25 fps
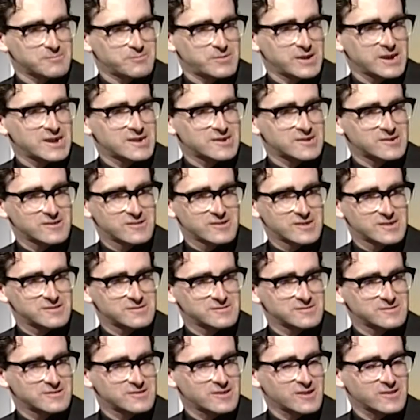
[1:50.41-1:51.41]
painter
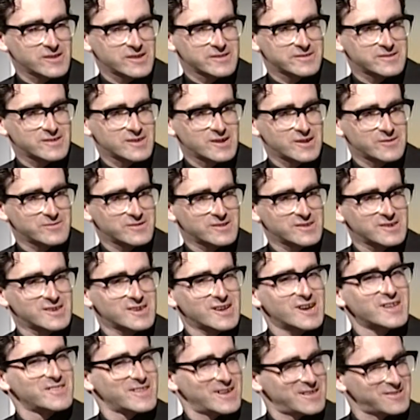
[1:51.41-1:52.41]
and archaeologist.
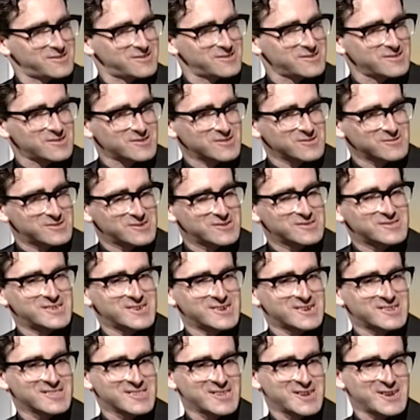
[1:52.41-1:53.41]
That and that too. Do yeah. you
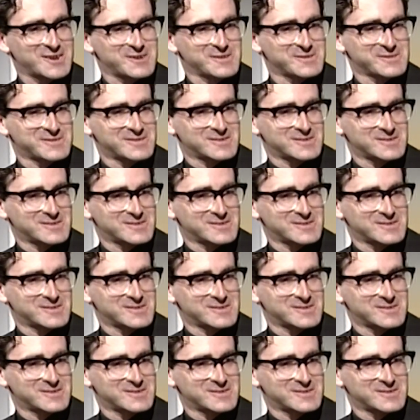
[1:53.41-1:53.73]
dig a lot?